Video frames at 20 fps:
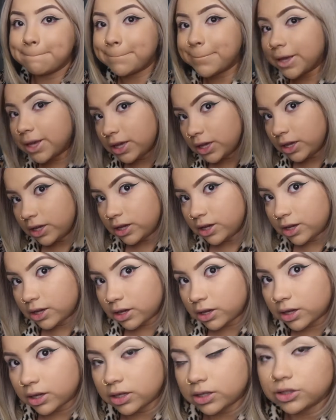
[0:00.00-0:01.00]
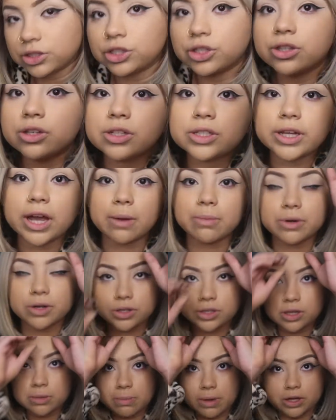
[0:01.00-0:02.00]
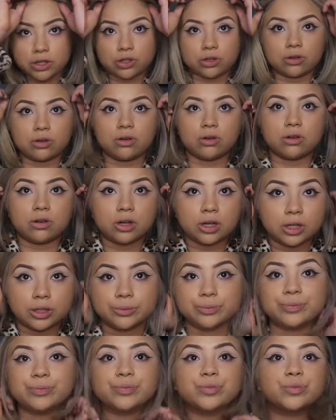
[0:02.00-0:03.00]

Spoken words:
Bitch, they're damn near symmetrical.